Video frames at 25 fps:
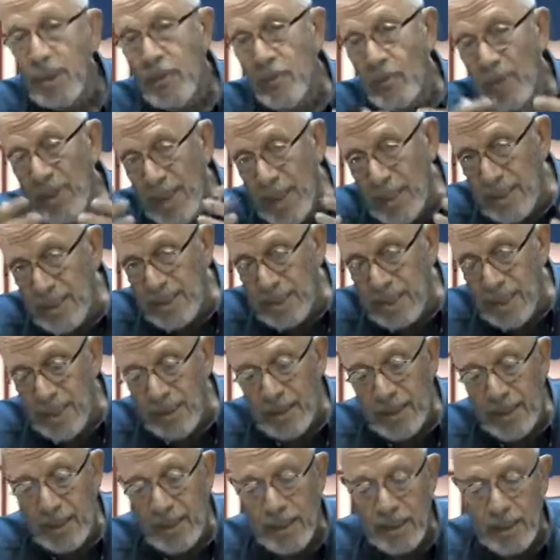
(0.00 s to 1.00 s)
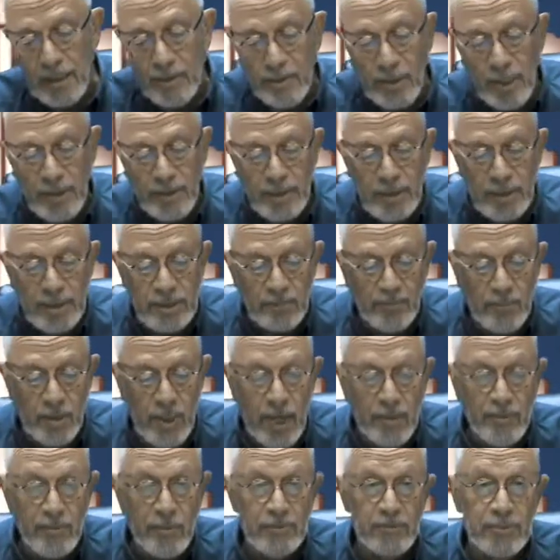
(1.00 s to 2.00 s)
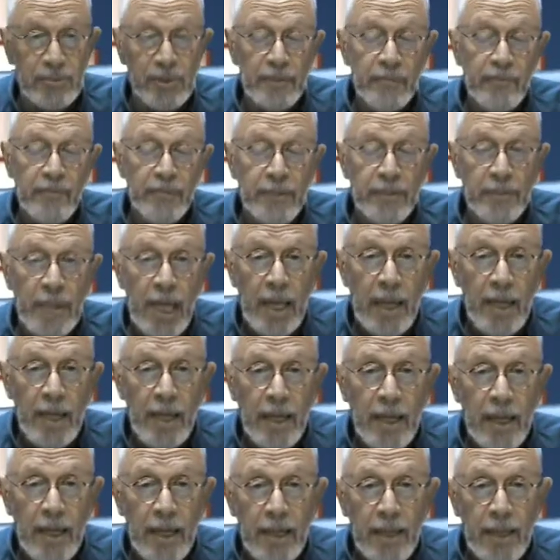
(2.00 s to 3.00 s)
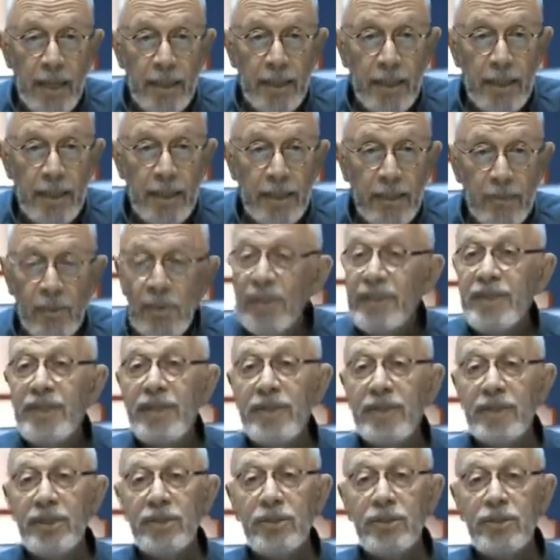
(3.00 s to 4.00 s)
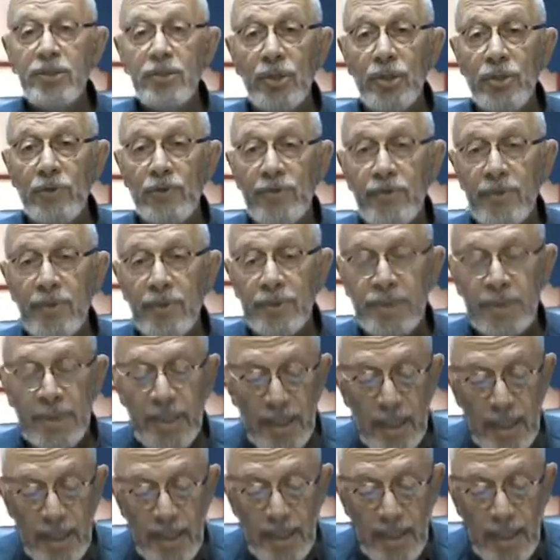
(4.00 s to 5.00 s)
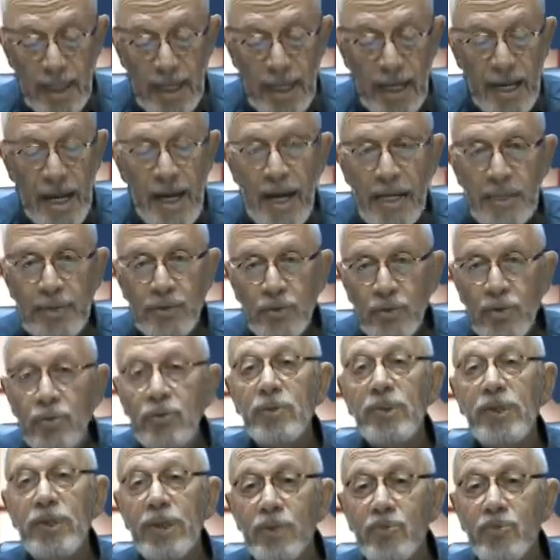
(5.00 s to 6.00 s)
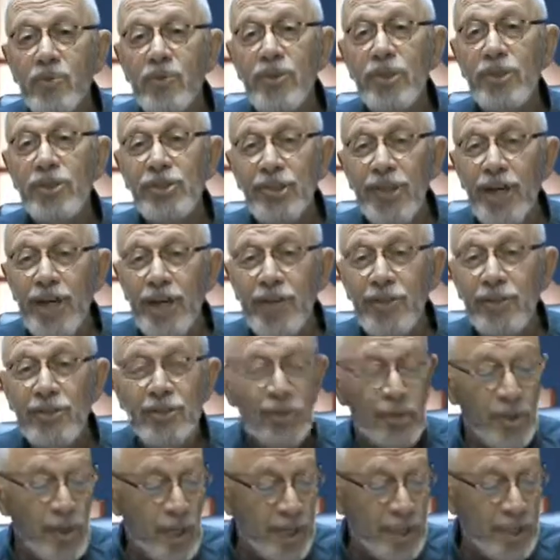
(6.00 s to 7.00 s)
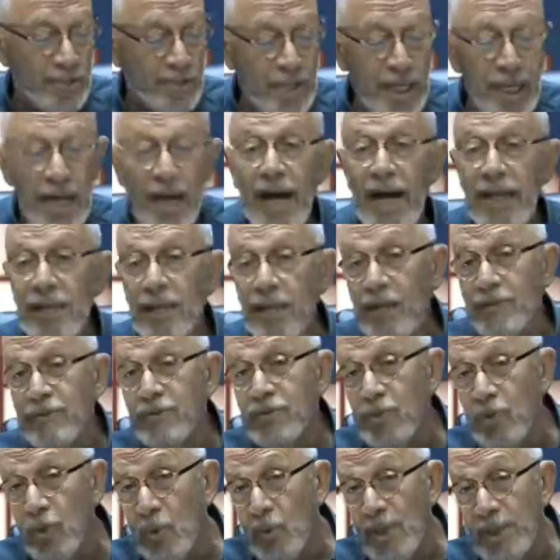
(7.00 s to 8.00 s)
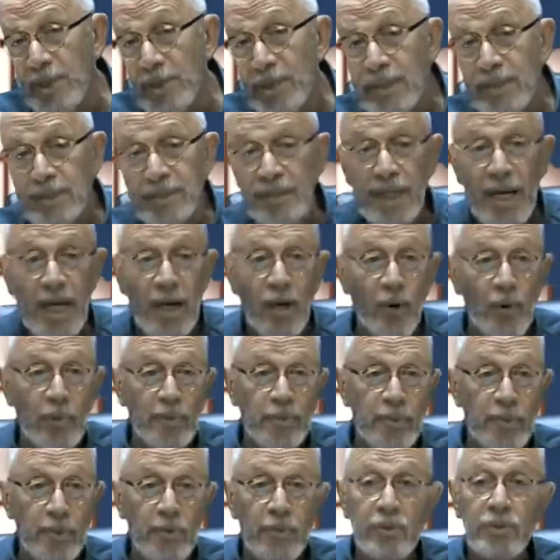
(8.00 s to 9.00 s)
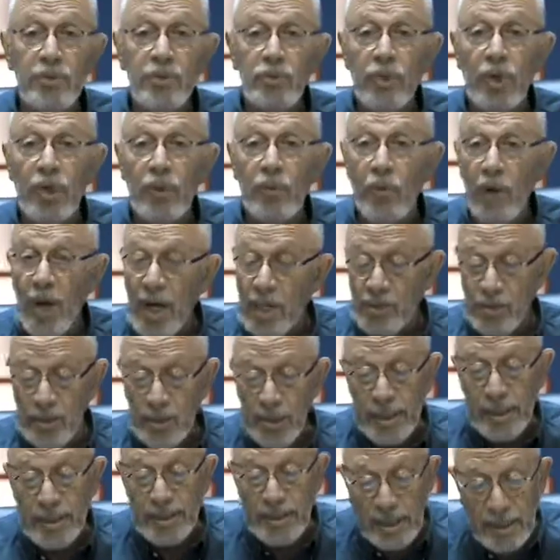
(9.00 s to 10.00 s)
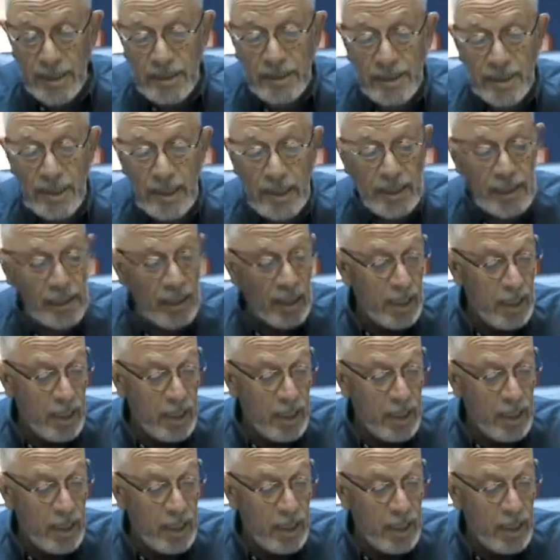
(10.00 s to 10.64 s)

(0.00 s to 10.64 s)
We got to start thinking about these problems. We're at the end of the show for today. I, I truly appreciate you joining me. I love doing this. I hope you enjoy watching and listening.